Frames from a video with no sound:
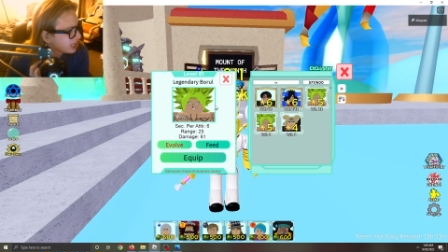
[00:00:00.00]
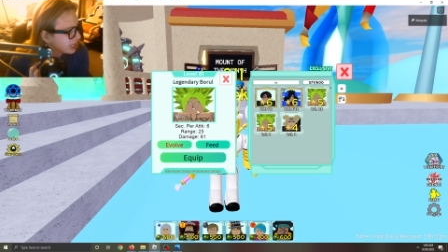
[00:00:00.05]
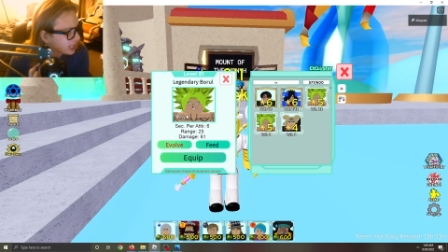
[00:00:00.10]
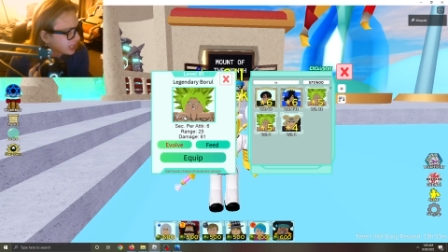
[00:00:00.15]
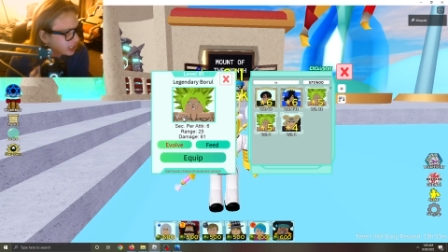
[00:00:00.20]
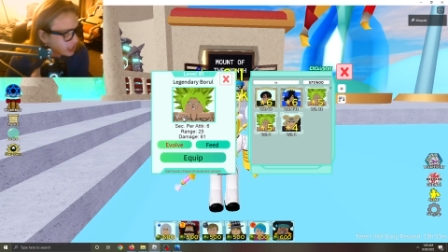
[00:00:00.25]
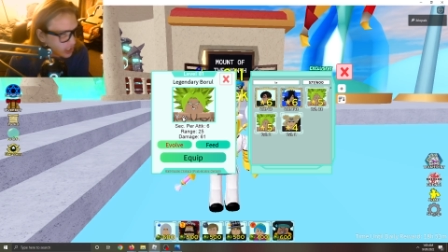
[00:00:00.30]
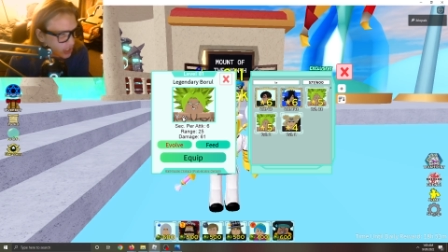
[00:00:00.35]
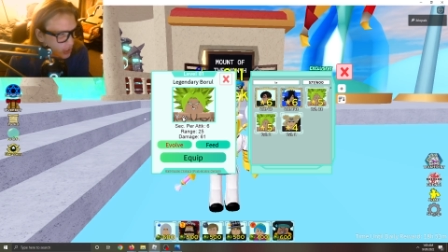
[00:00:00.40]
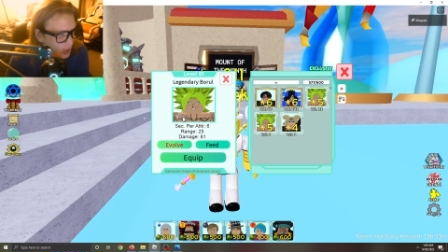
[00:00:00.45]

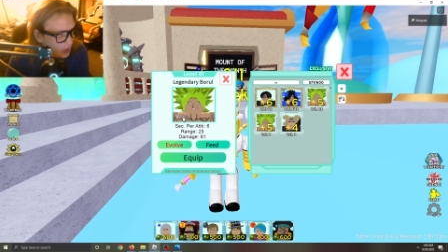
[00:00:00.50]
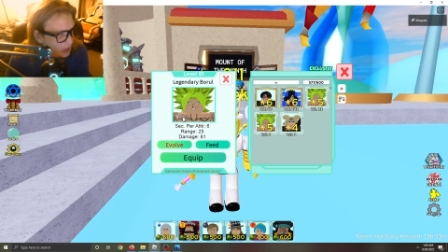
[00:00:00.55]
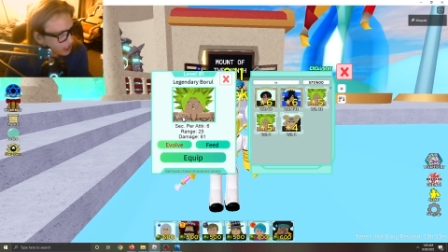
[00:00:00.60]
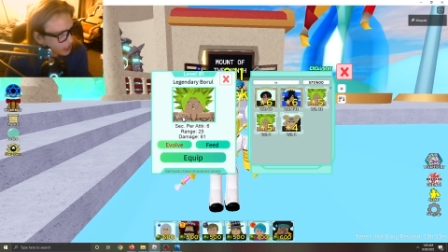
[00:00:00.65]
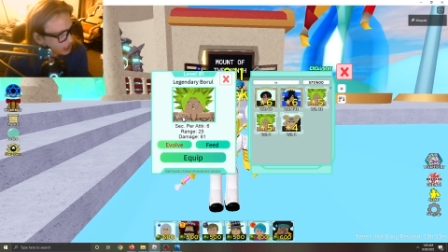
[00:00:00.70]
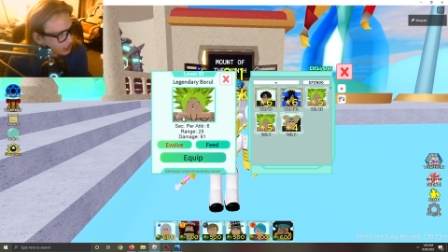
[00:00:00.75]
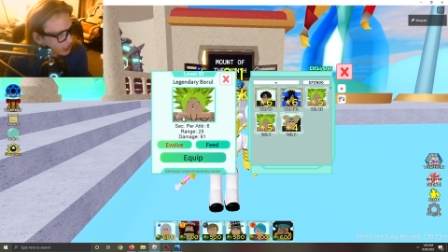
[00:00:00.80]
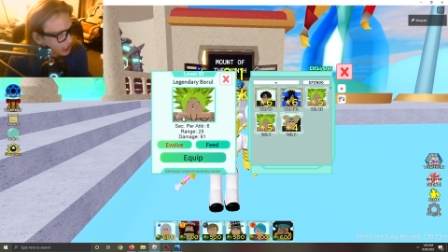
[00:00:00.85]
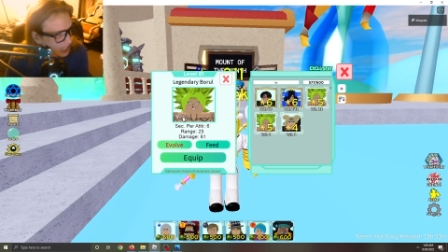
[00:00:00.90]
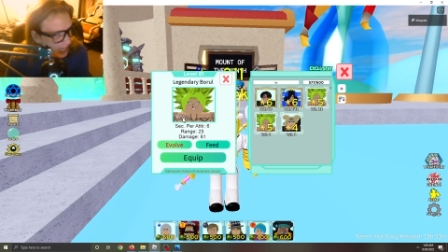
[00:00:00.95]
into
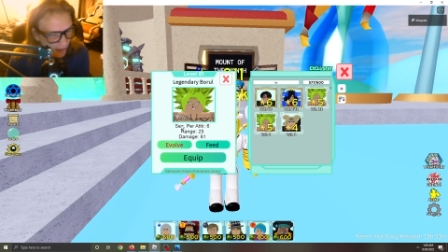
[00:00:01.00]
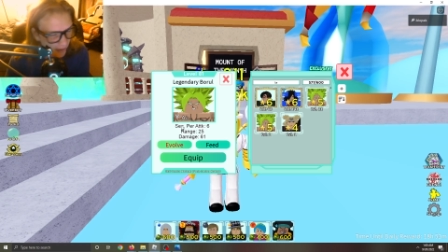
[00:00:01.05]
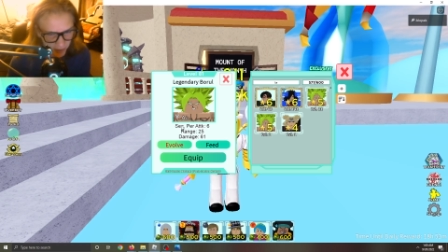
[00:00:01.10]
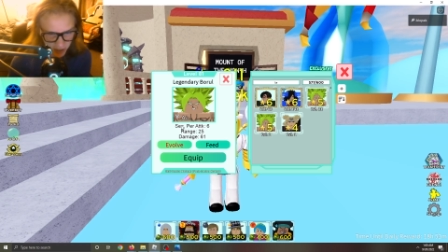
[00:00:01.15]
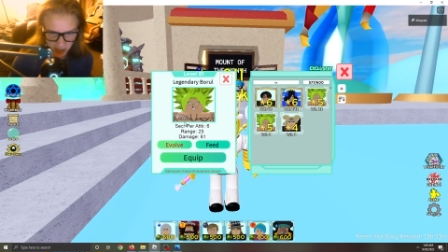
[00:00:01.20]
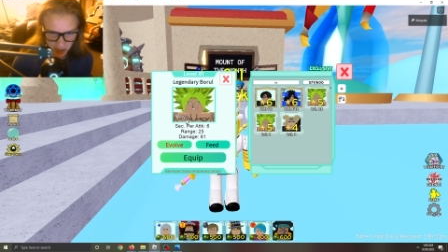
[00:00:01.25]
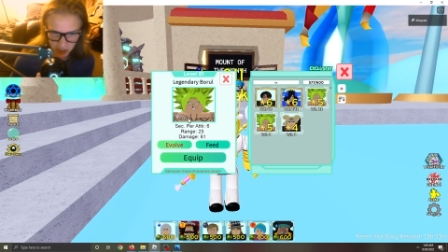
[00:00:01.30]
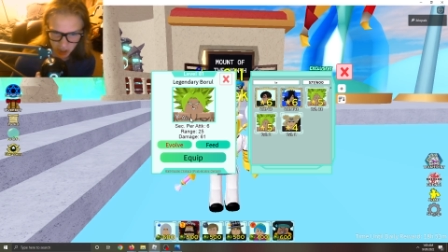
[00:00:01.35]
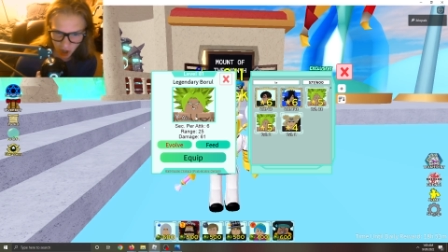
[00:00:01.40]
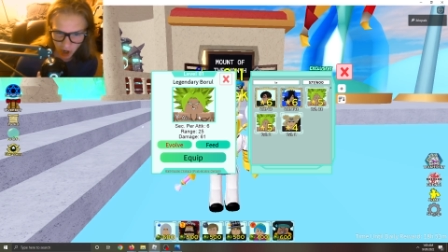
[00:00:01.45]
the
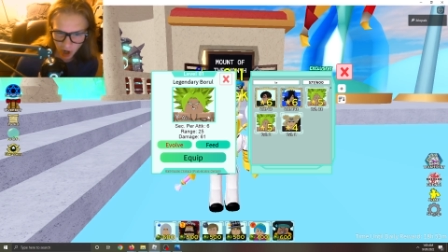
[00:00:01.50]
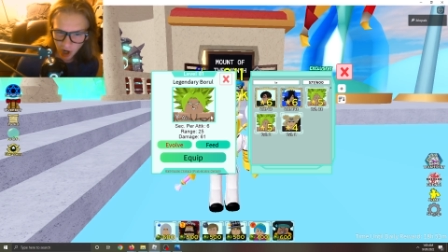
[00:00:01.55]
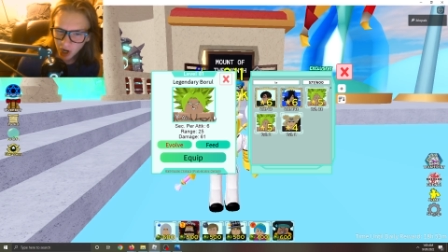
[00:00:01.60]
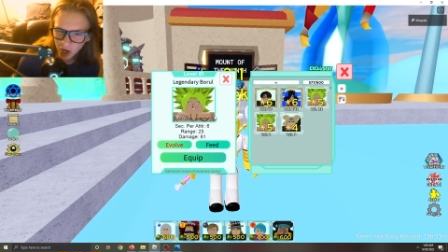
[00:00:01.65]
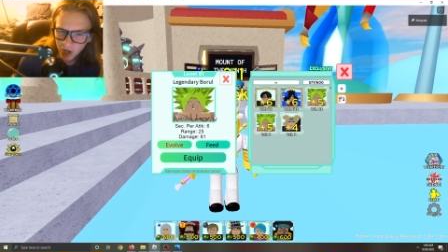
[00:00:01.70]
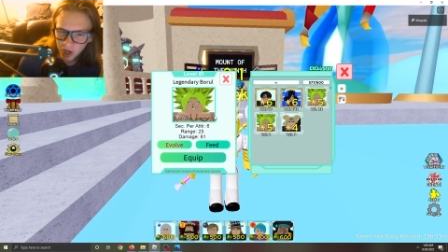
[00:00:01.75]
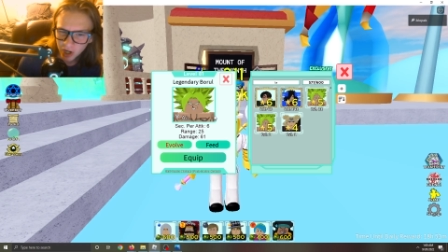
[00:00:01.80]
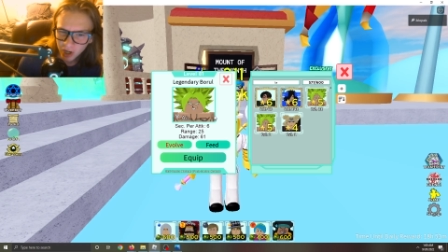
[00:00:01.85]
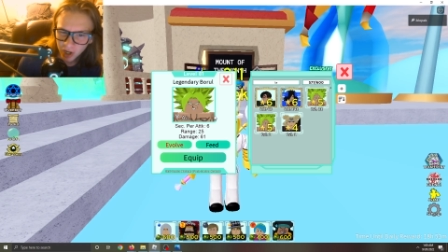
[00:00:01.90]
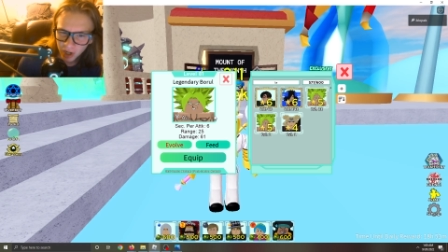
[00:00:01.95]
7
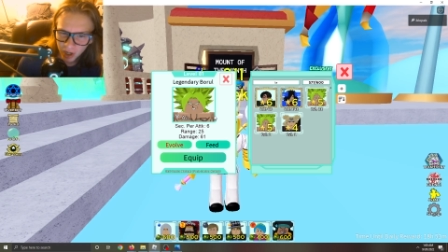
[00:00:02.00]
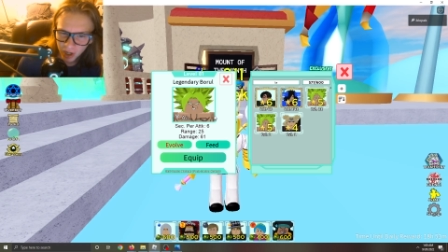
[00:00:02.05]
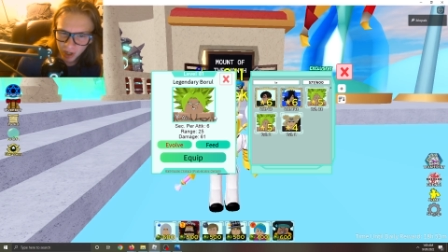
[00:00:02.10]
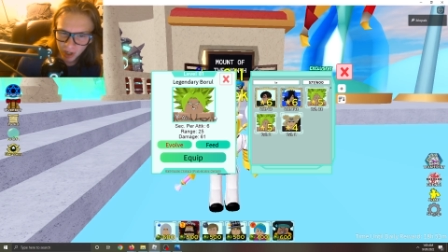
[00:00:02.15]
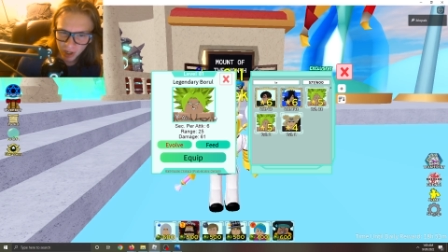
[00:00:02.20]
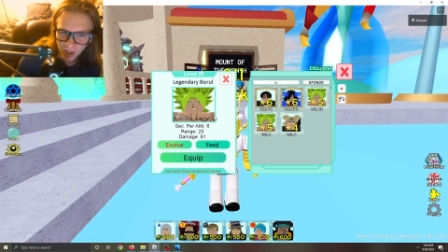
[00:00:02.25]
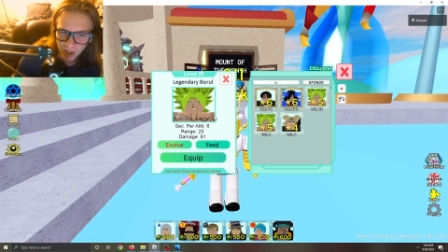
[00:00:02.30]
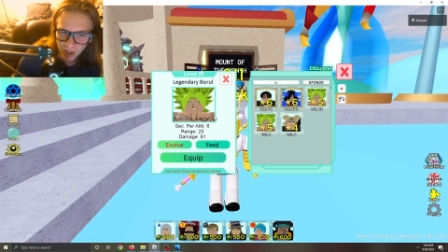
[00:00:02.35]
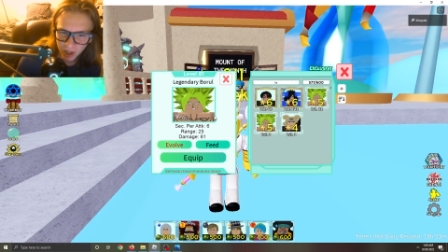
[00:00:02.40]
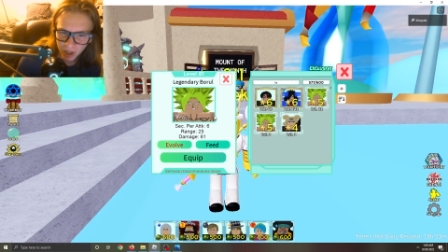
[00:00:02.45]
star.
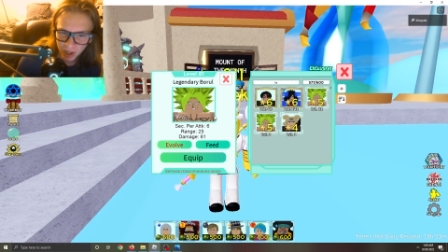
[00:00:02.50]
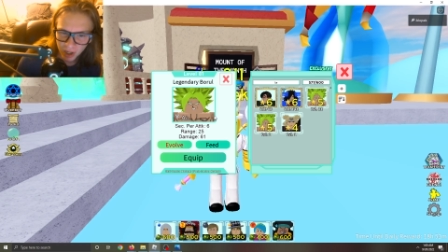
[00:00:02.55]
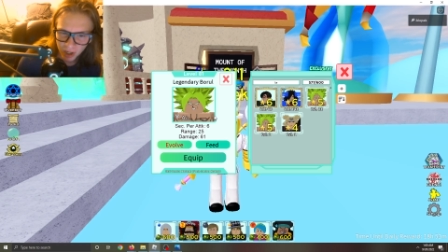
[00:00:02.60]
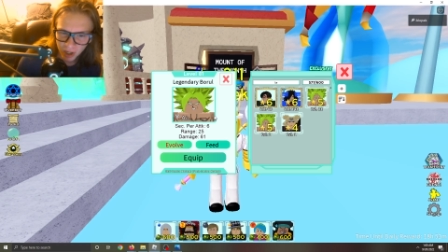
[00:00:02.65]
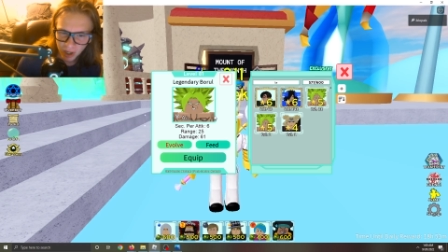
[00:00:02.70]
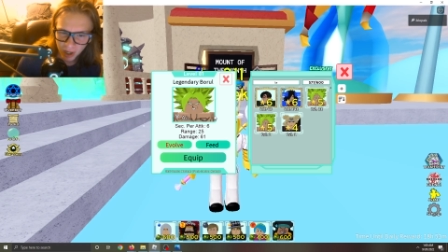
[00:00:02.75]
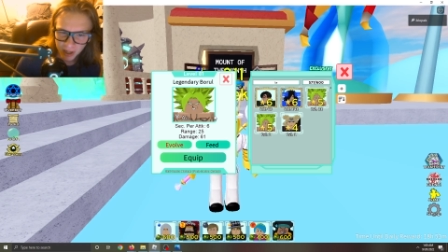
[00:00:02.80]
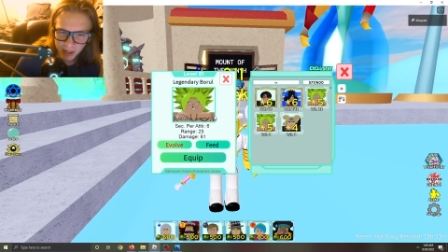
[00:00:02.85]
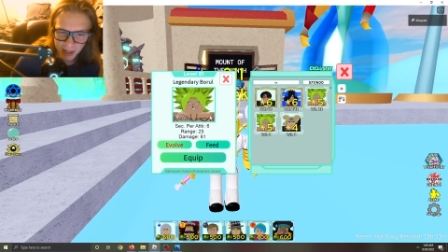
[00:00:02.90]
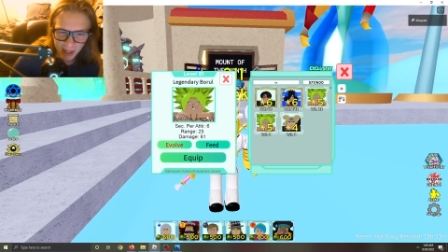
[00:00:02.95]

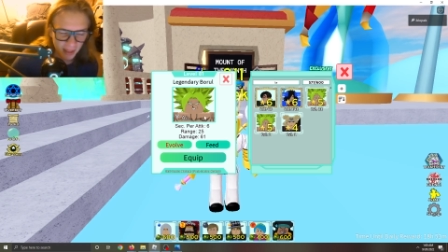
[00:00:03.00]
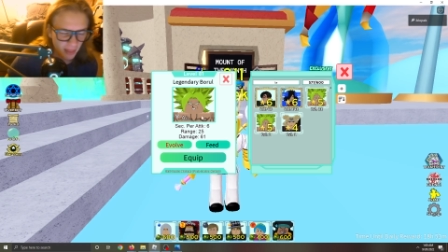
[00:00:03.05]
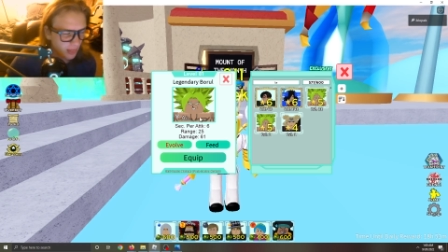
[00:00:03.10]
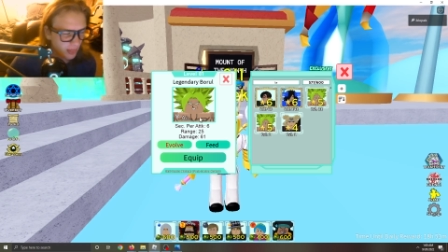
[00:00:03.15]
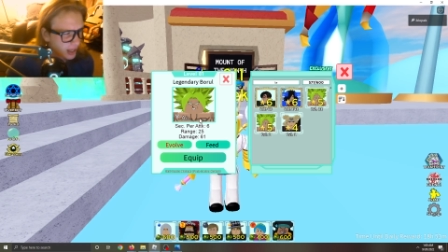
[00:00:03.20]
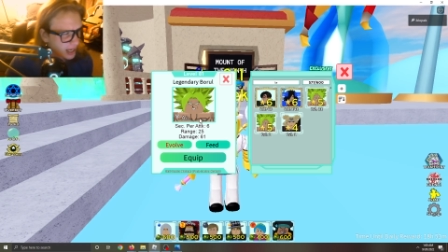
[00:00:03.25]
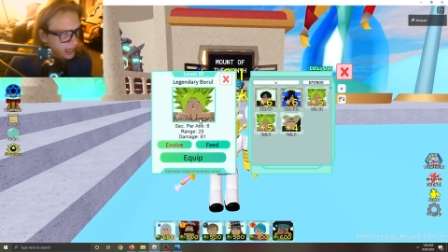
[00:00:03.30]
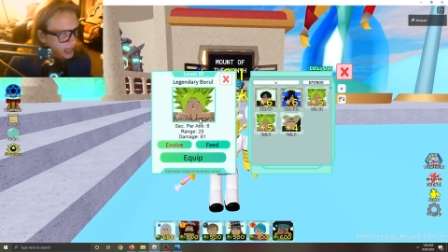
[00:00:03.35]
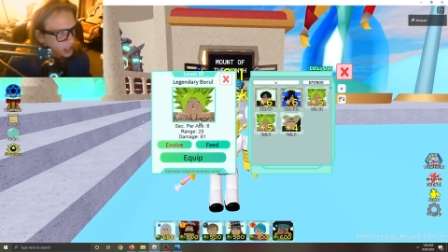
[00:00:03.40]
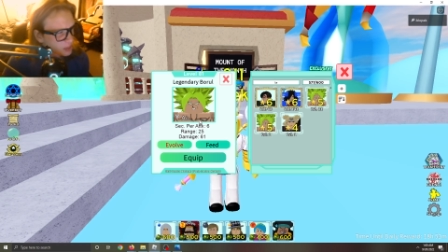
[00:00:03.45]
Now, the
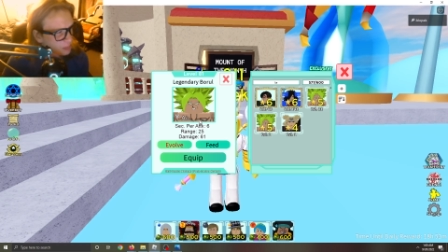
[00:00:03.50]
thing is,